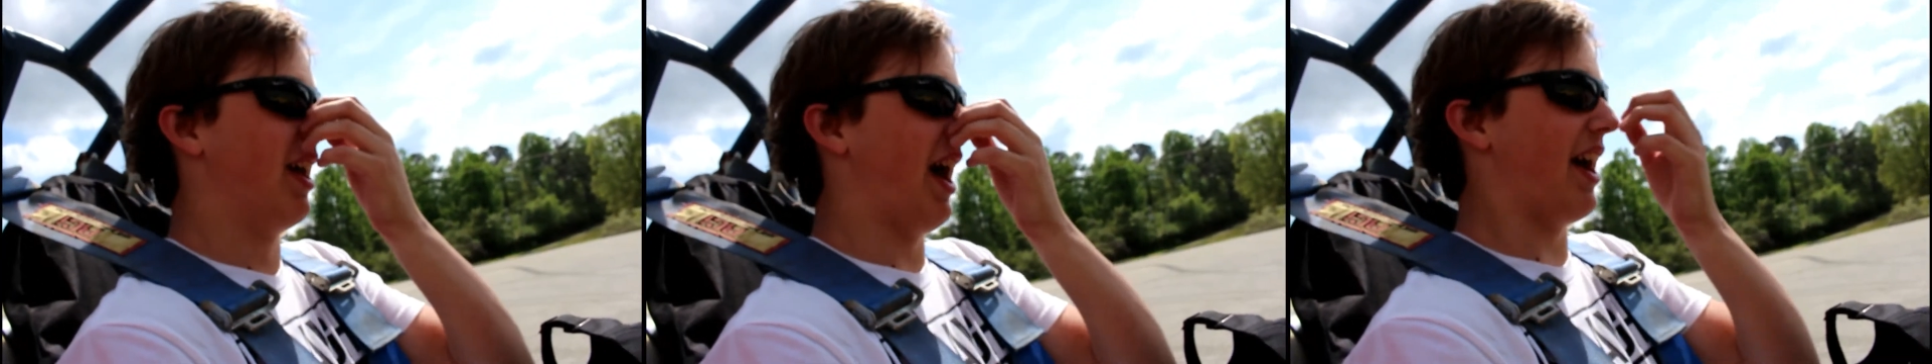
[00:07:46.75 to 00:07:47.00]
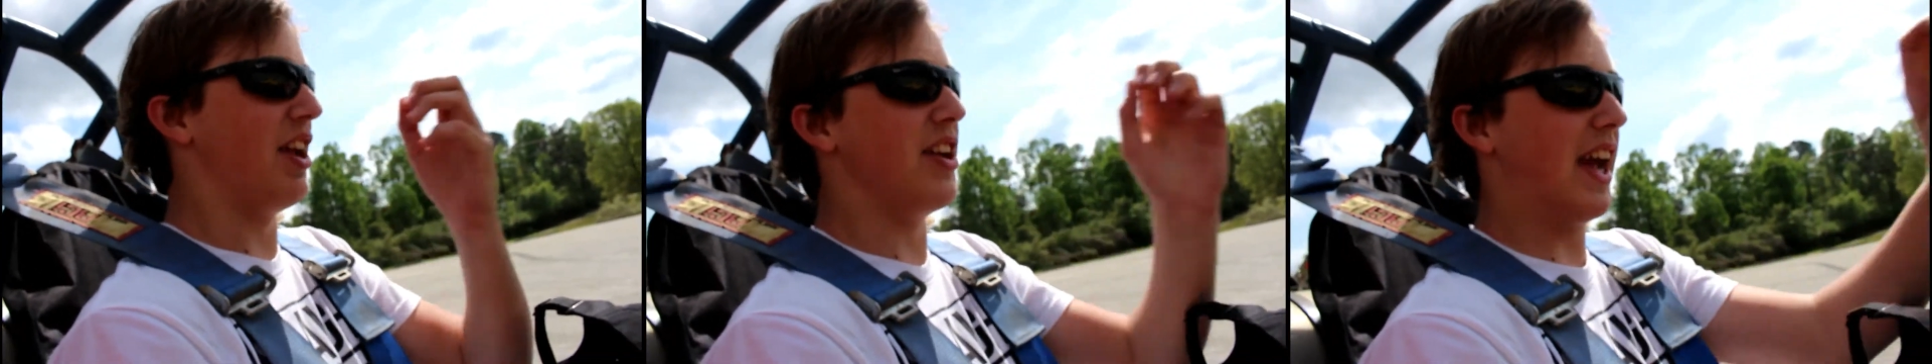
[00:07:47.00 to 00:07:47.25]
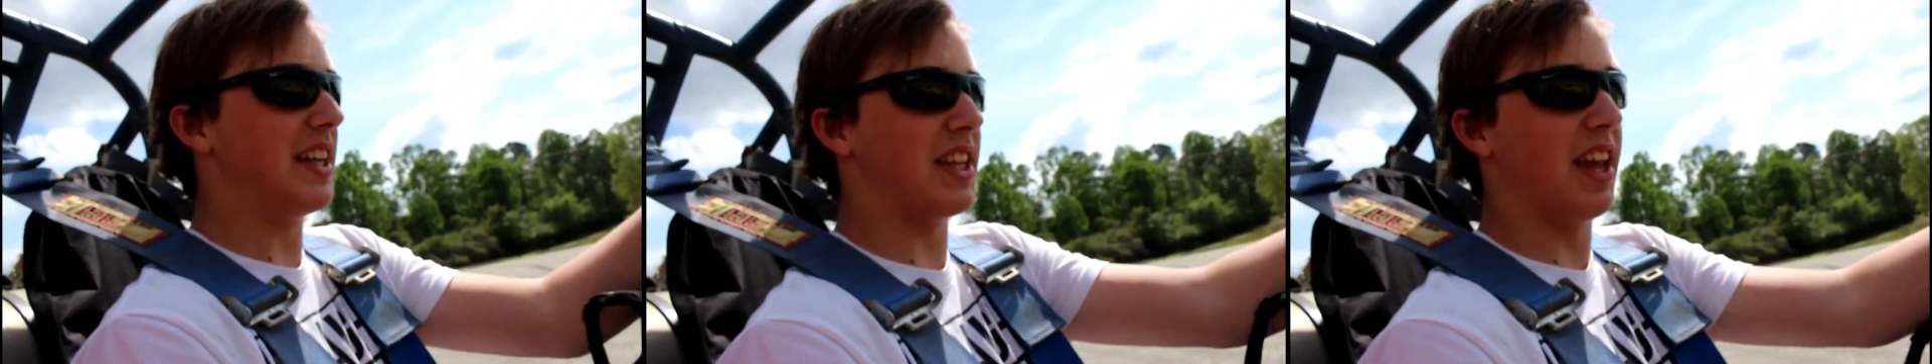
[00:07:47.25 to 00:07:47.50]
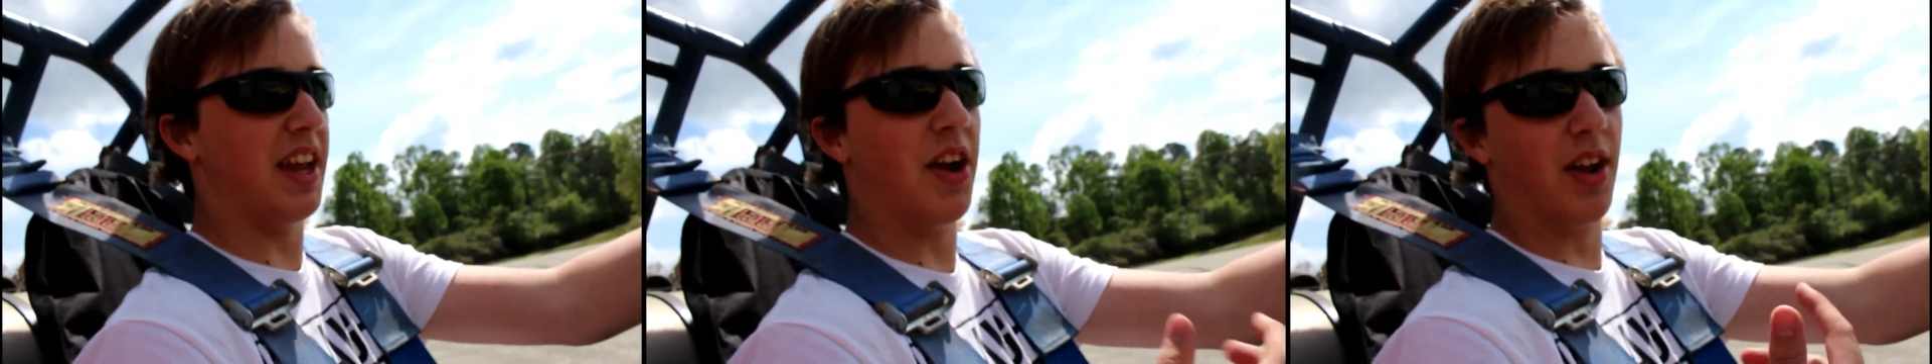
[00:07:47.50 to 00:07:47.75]
I know you guys
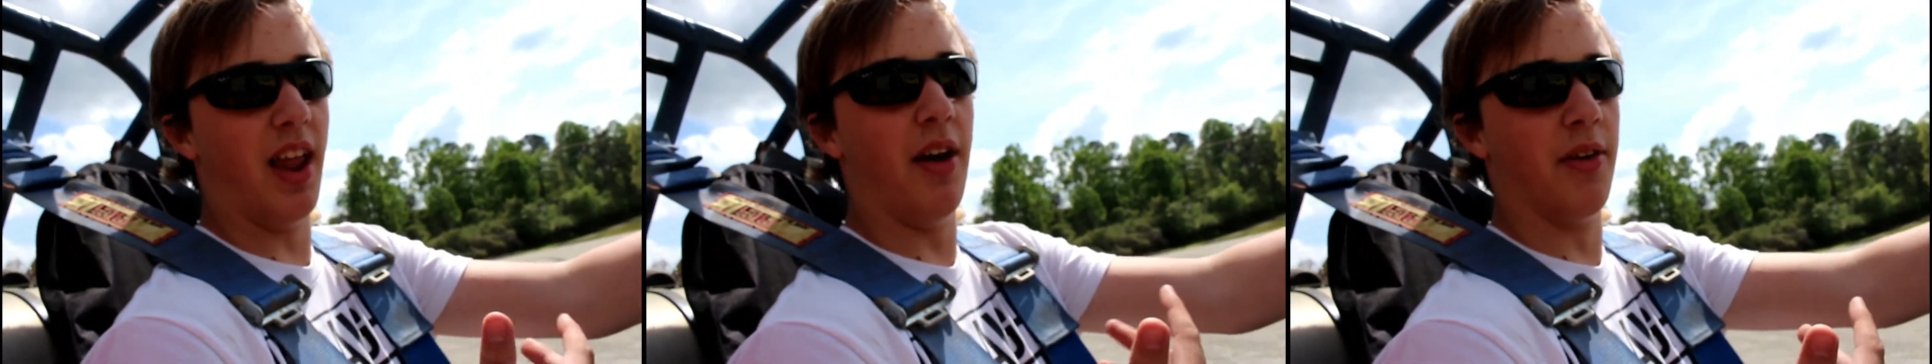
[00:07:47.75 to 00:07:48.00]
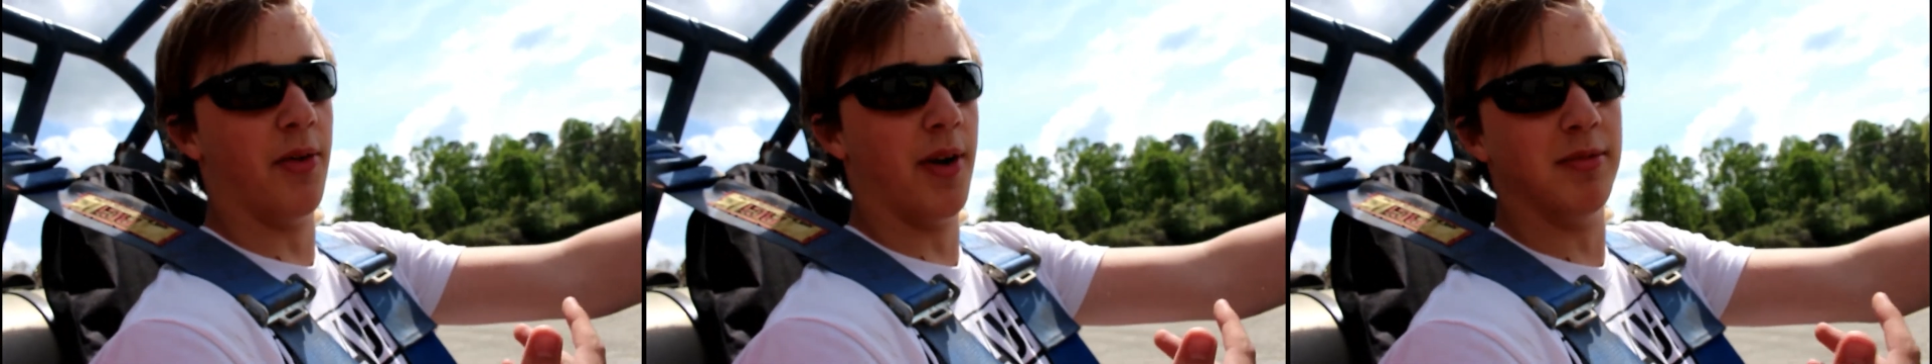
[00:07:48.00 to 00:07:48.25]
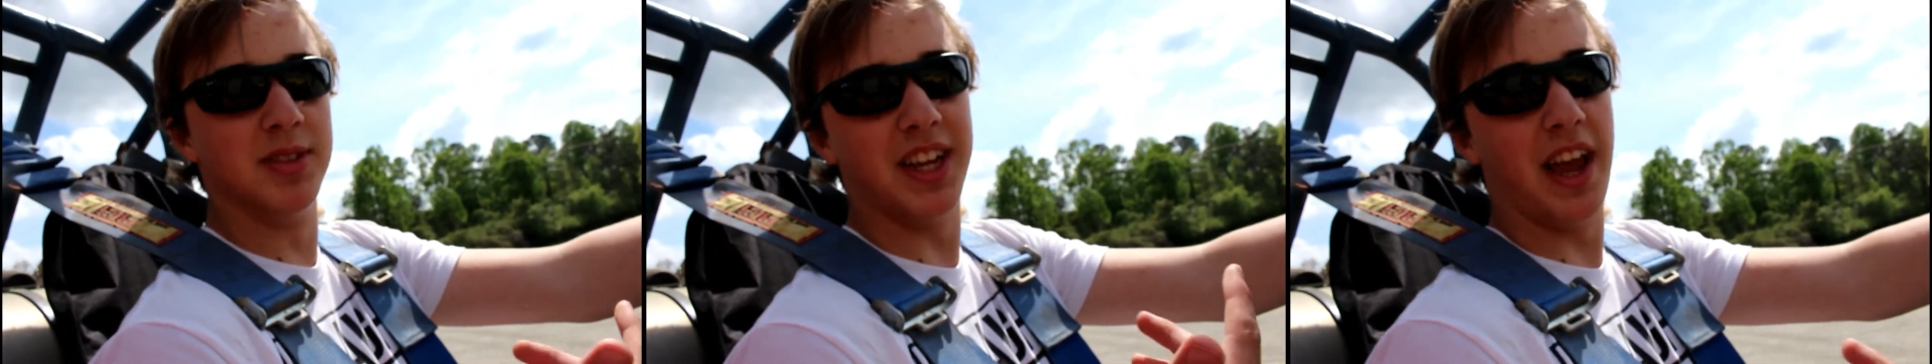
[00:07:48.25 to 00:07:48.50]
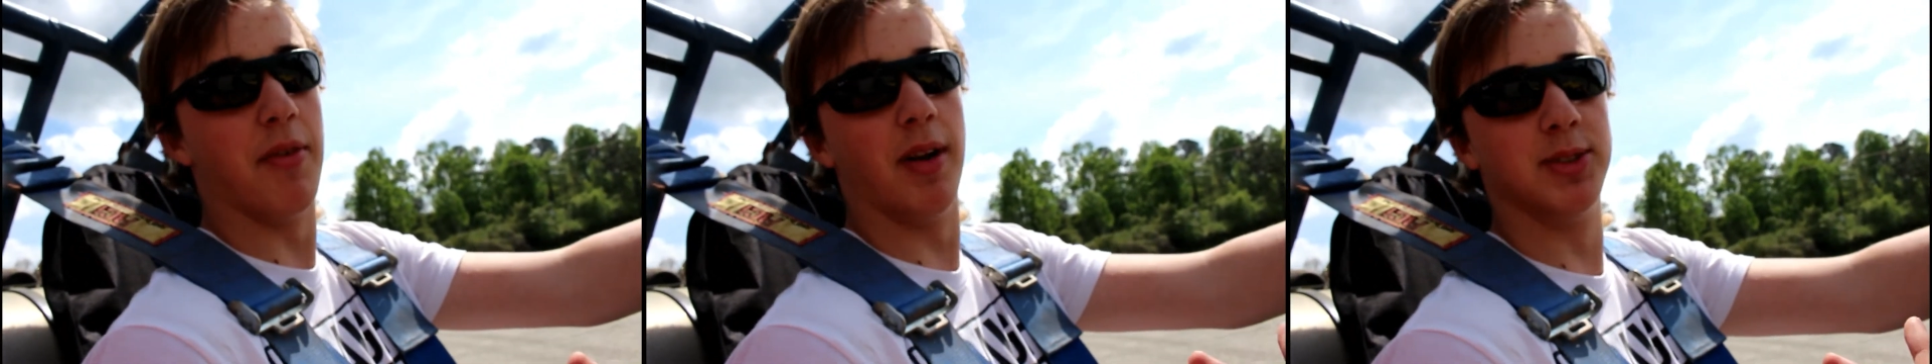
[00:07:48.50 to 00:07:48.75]
can't hear a lot of what I'm
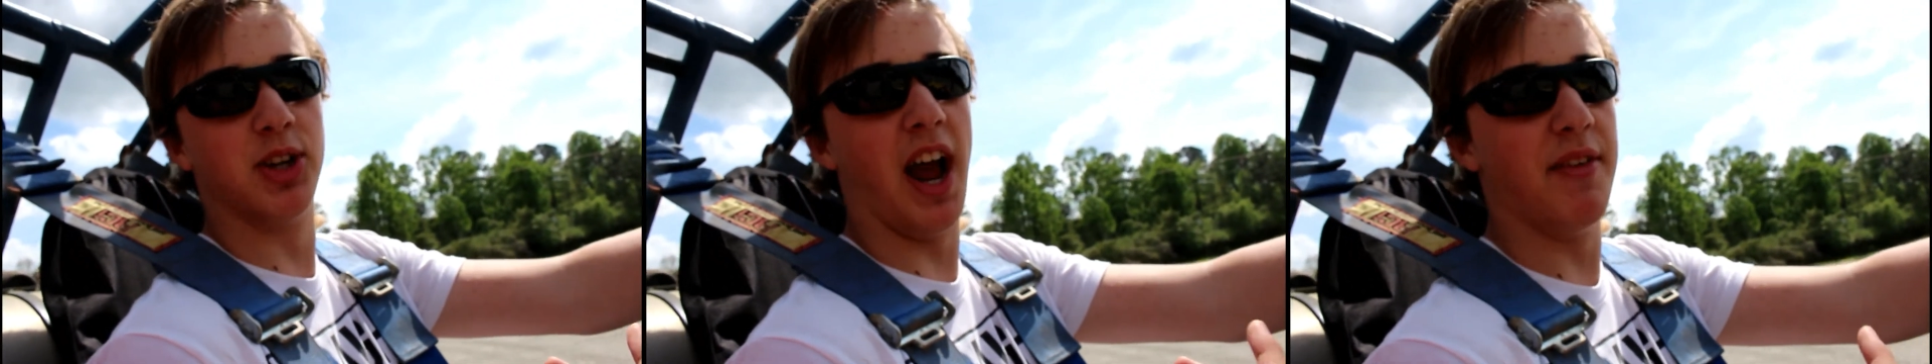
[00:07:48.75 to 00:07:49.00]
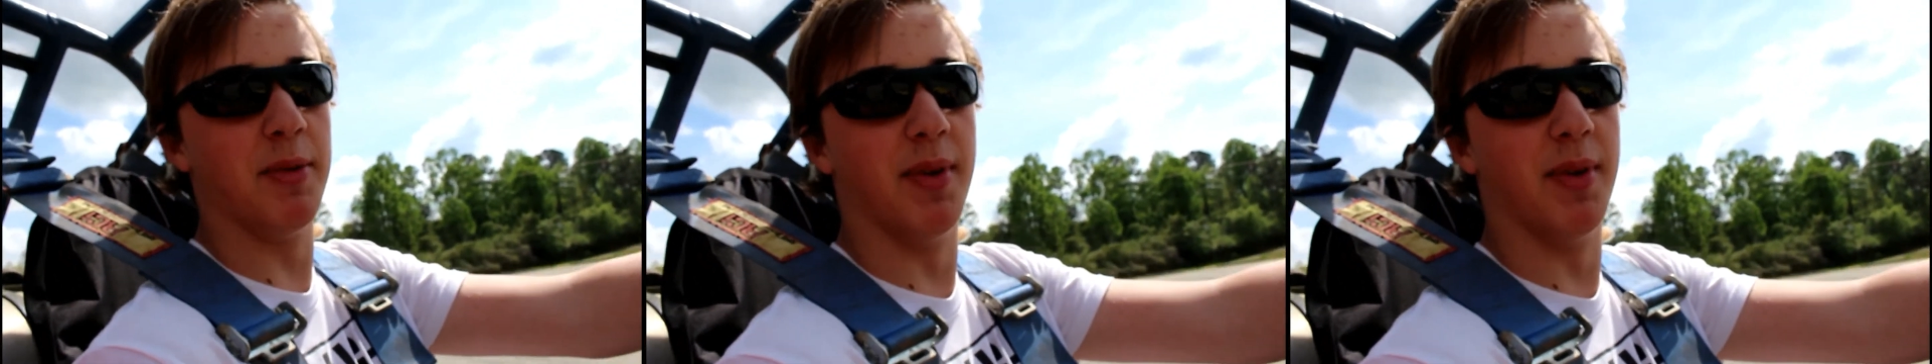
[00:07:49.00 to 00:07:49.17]
saying when I'm driving,